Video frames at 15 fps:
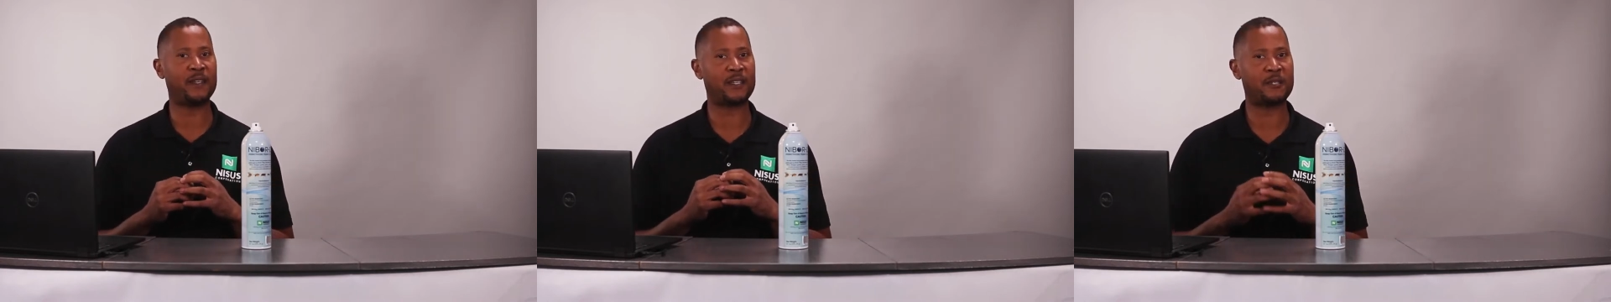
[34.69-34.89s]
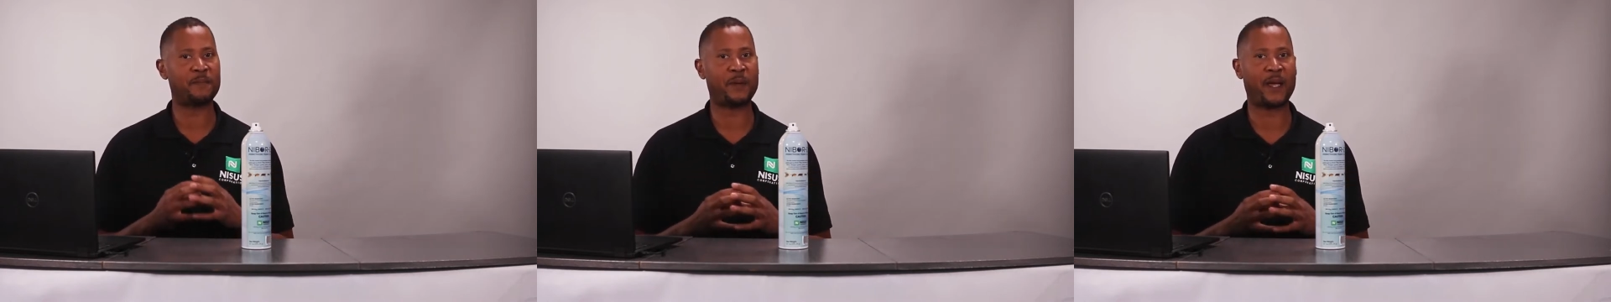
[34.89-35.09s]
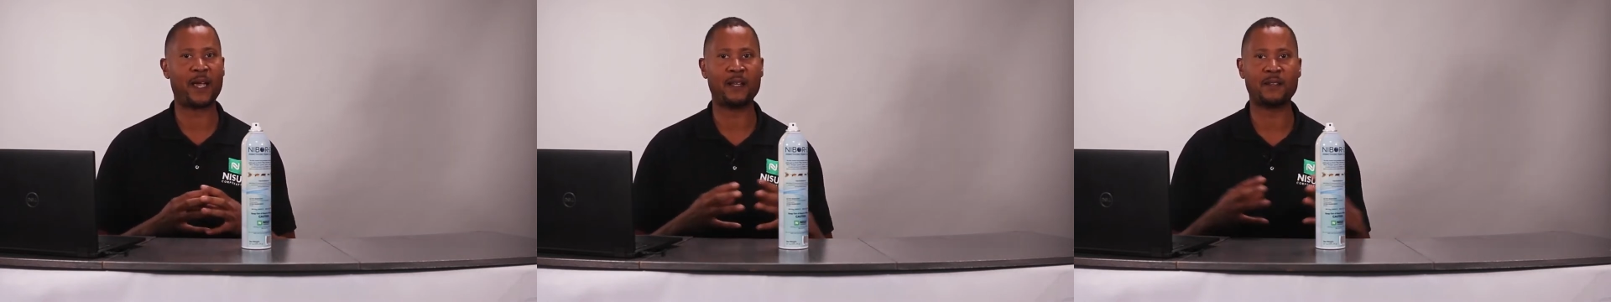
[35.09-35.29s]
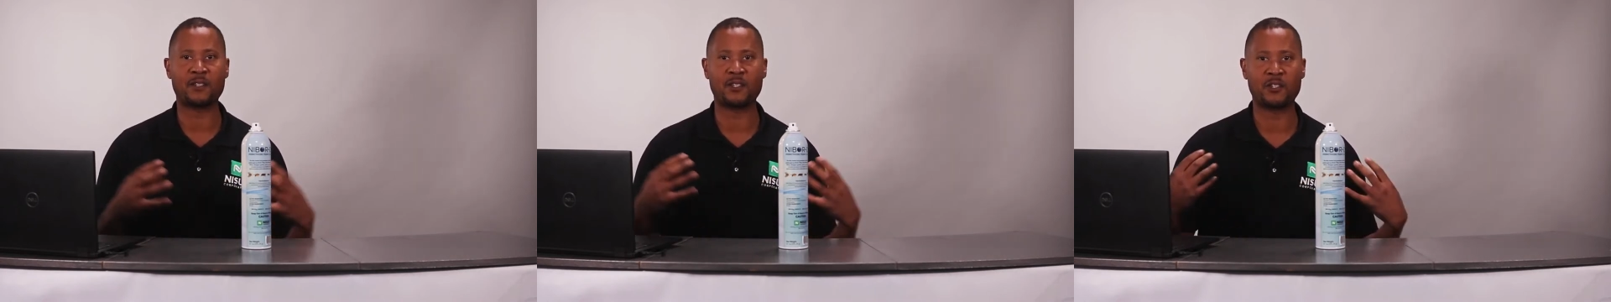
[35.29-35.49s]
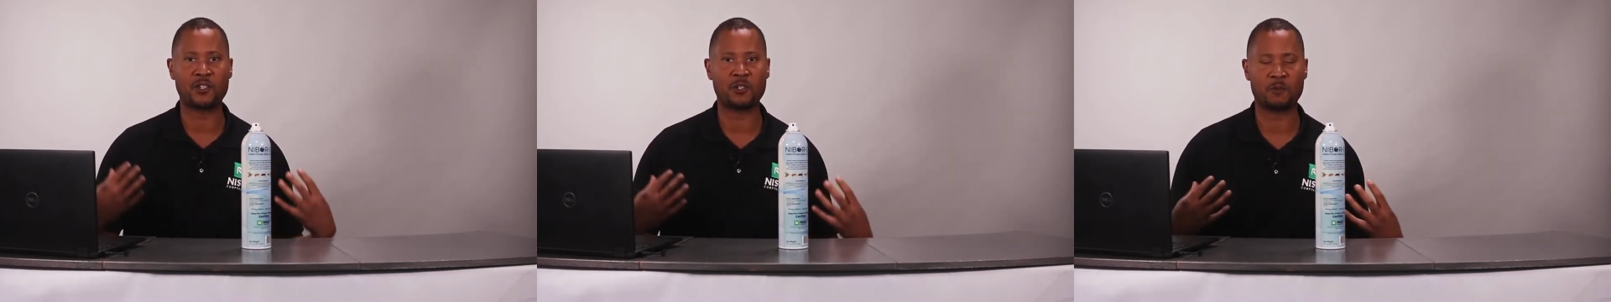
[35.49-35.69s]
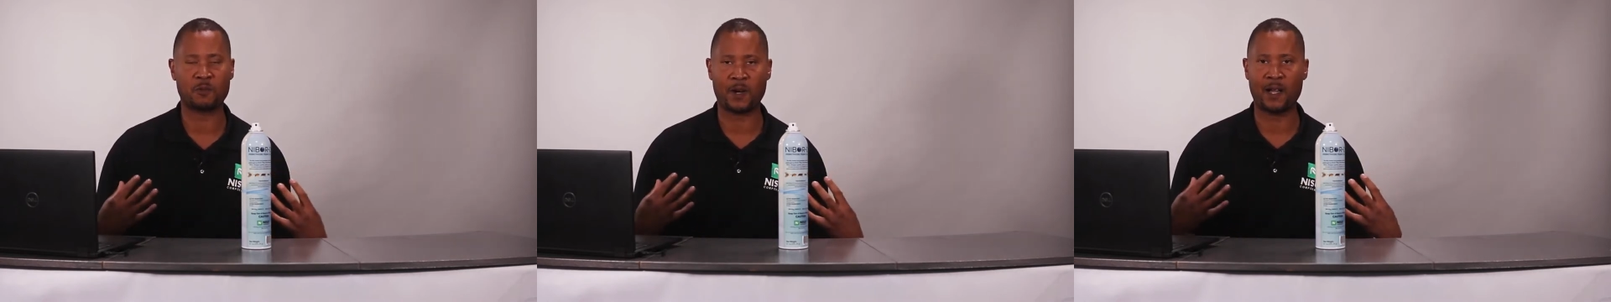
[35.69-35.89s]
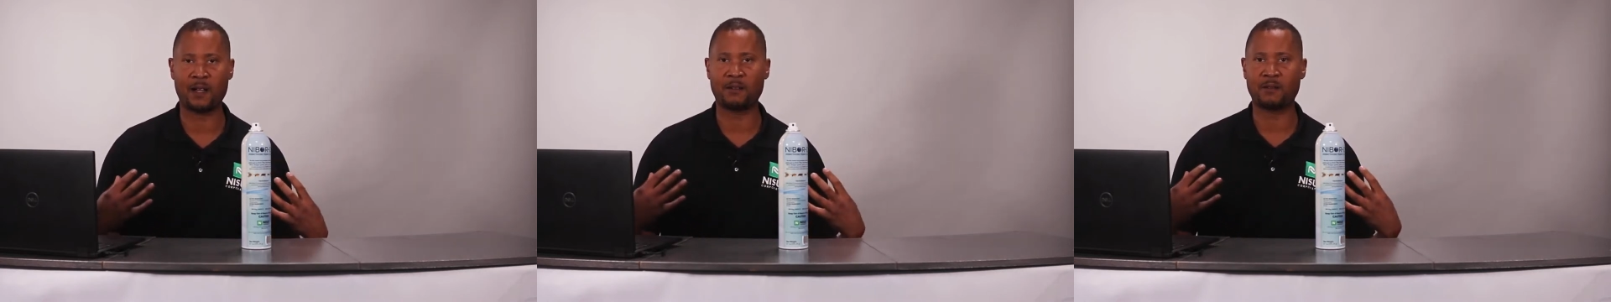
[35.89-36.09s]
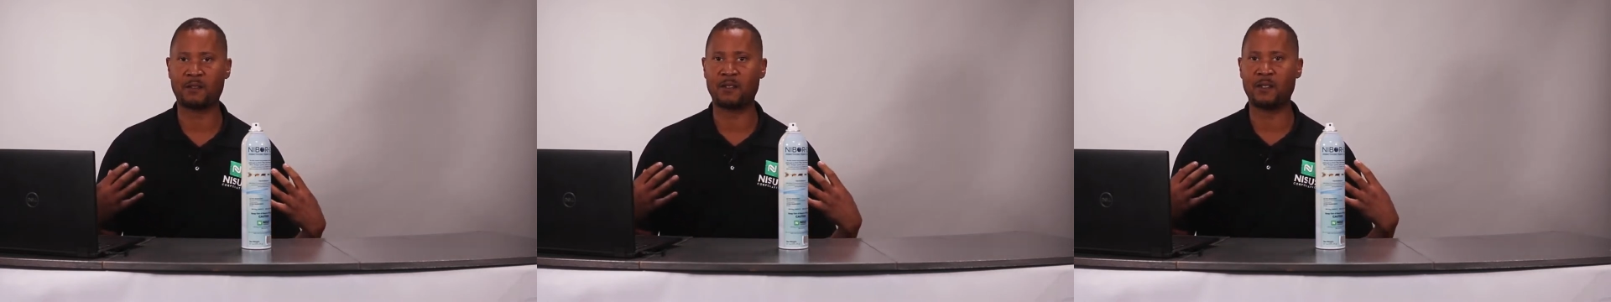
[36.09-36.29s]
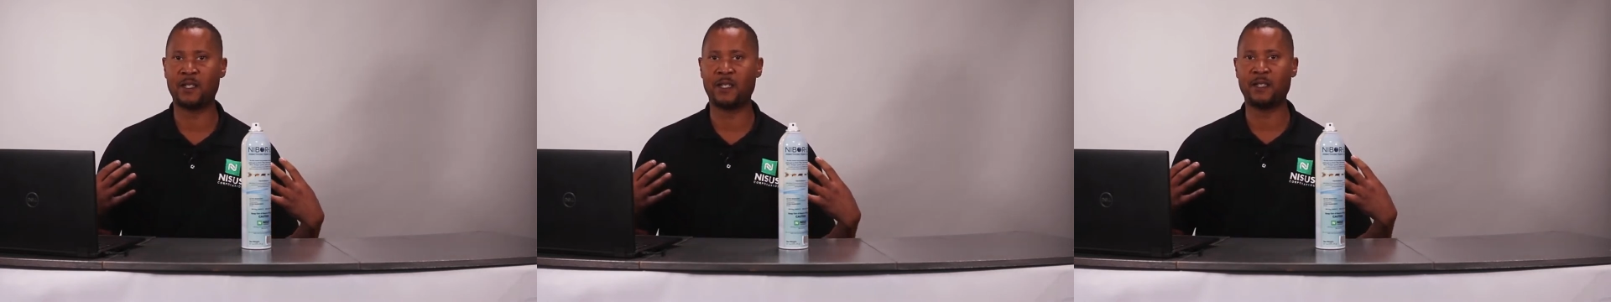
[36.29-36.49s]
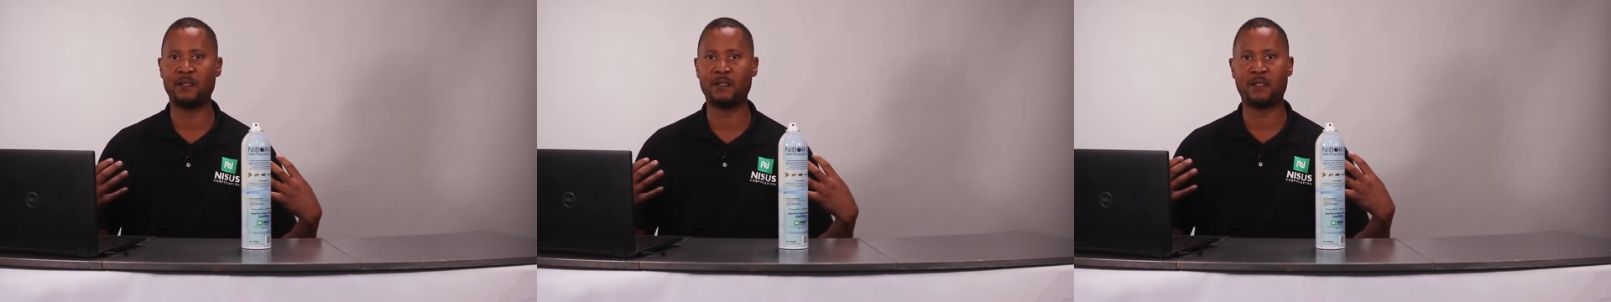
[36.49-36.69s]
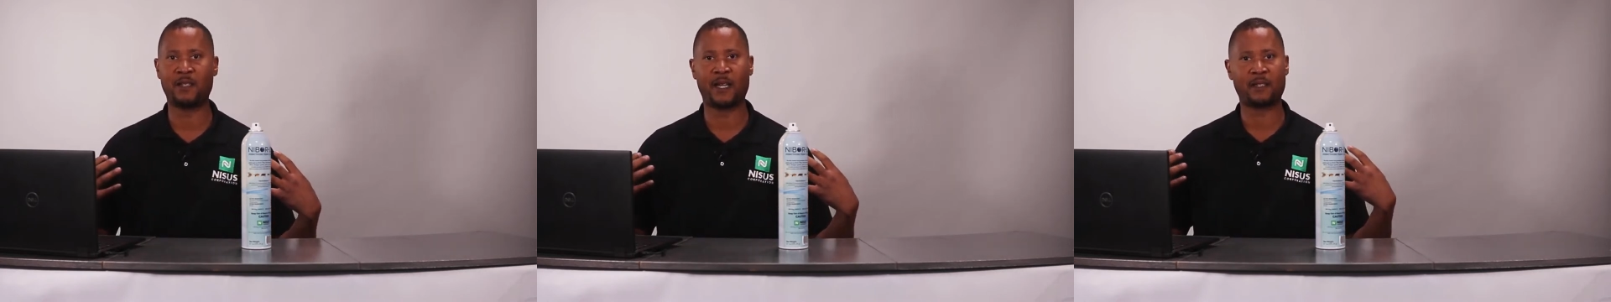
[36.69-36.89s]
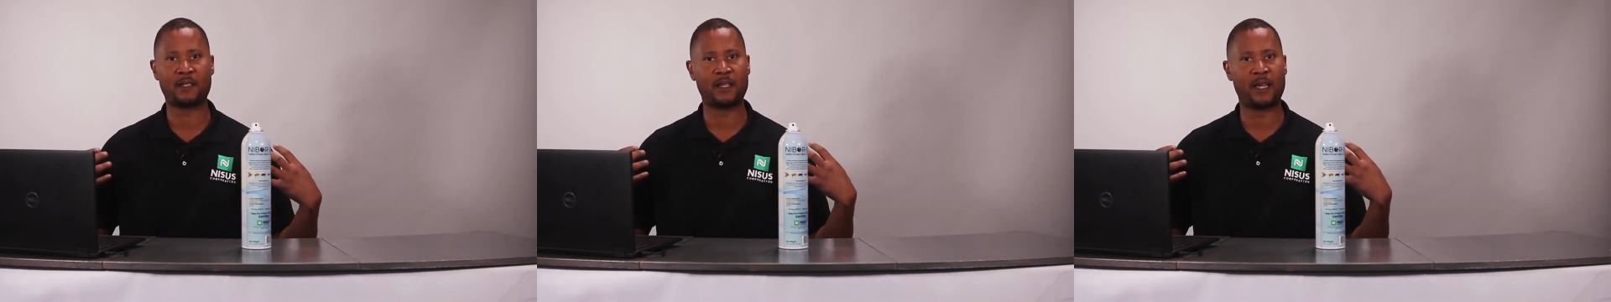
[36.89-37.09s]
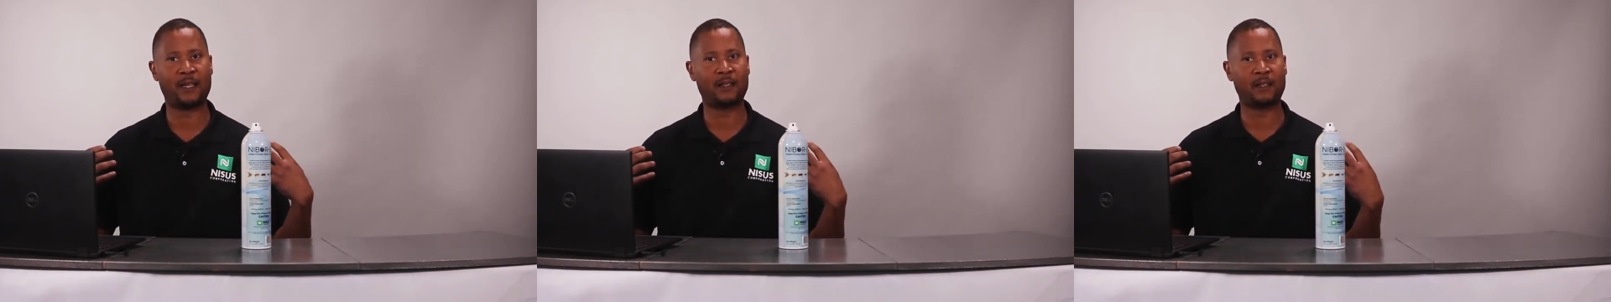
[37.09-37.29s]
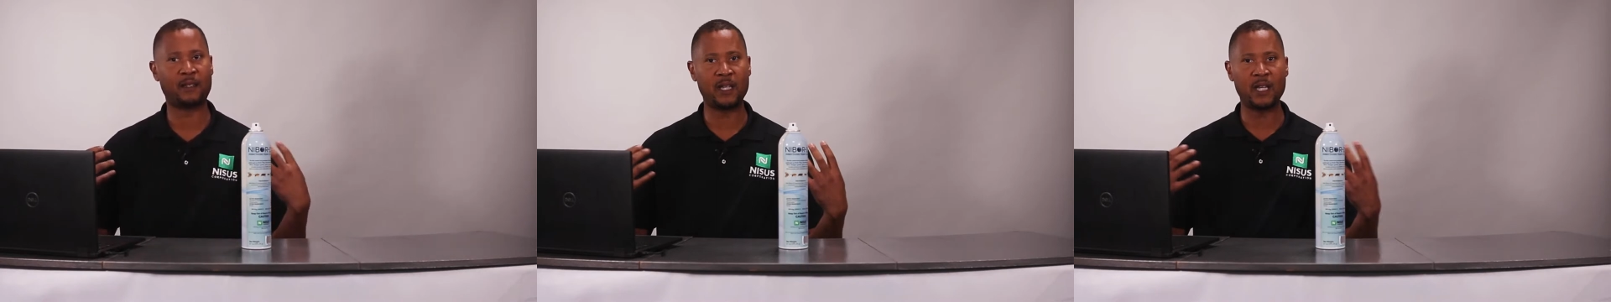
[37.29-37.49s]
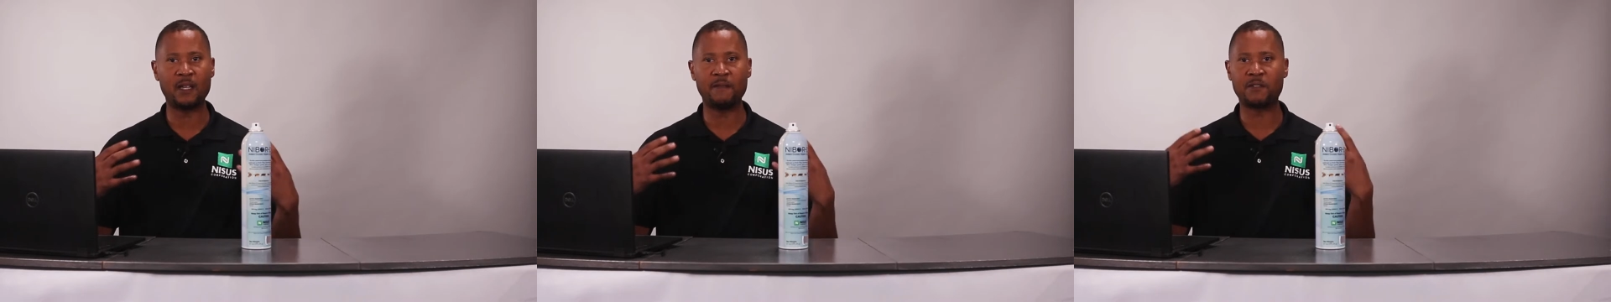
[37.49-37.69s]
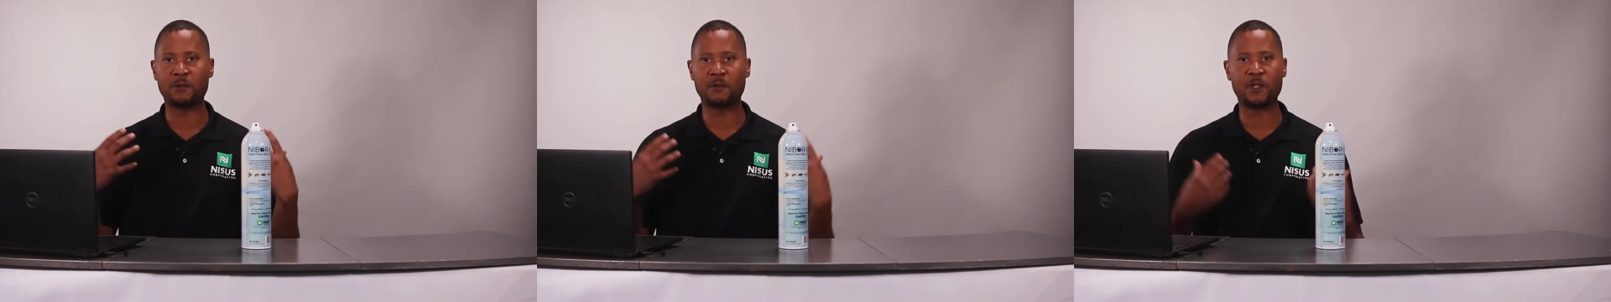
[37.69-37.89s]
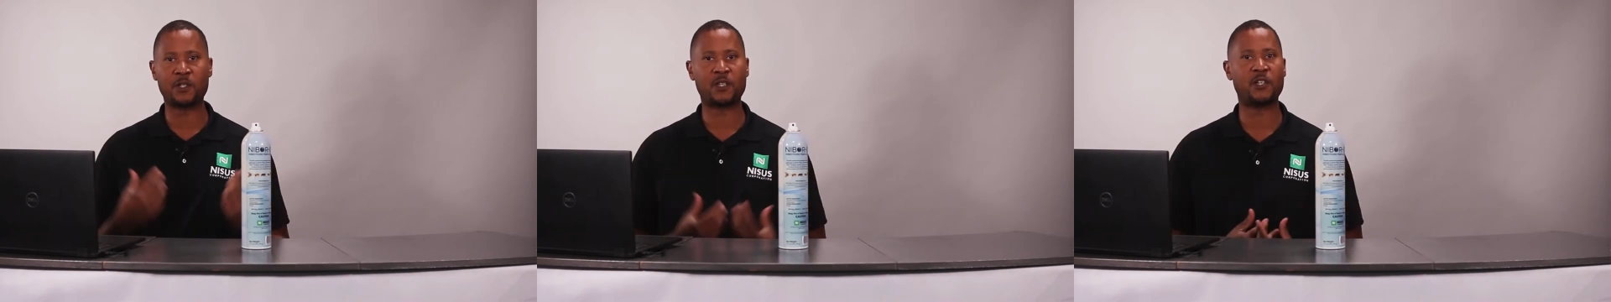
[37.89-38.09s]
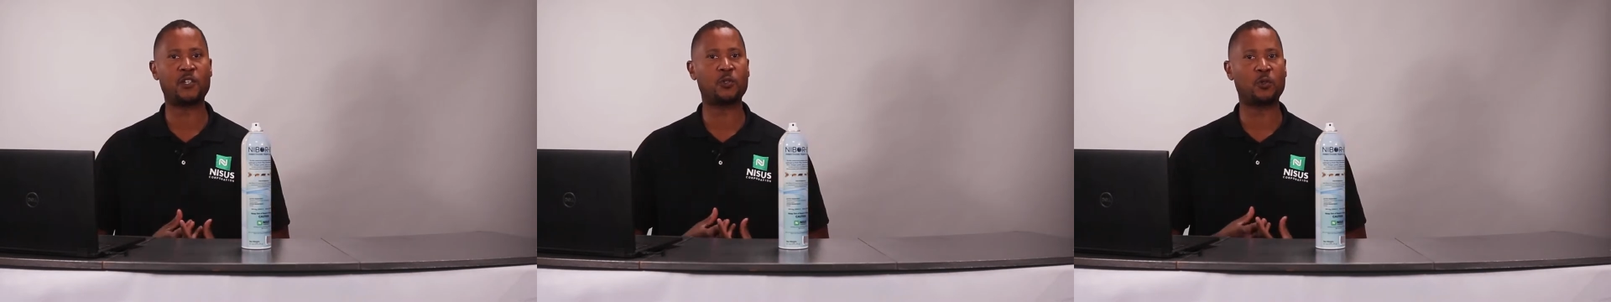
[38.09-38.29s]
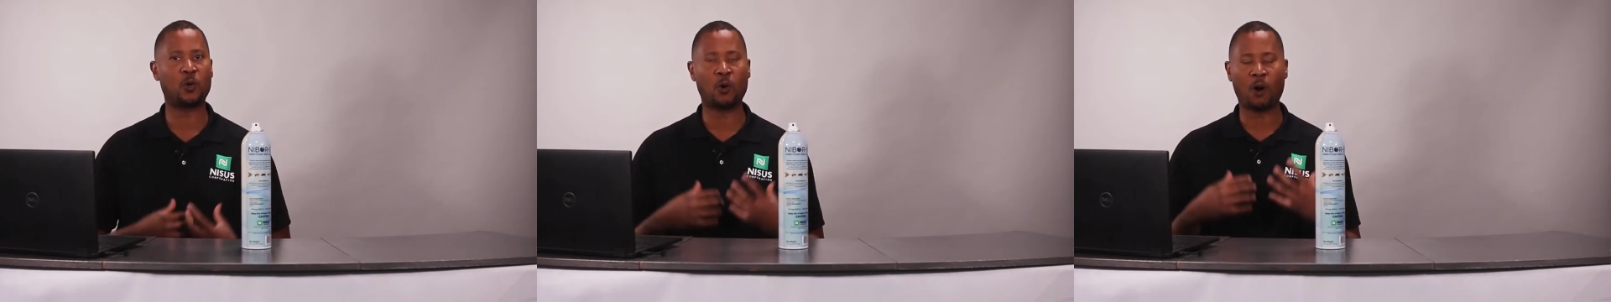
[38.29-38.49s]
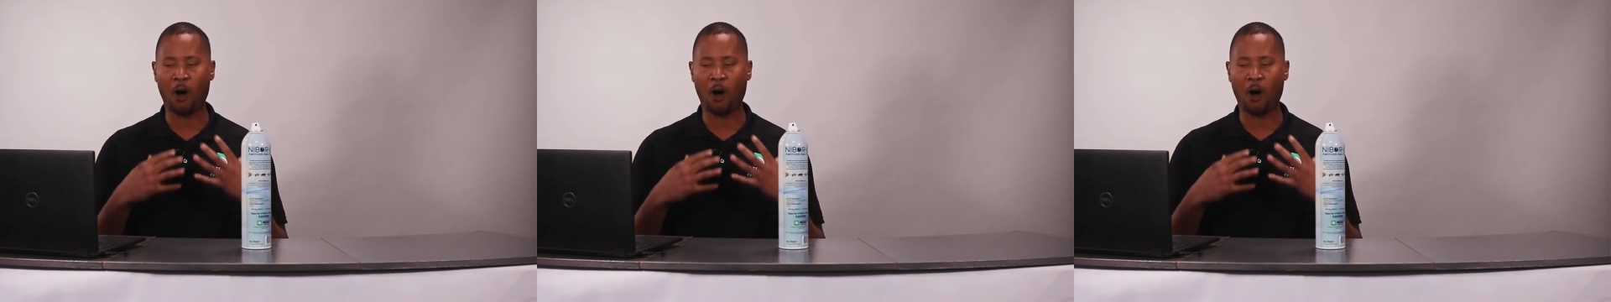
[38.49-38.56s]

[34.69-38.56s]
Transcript: expands, and surrounds the insects and leaves a residual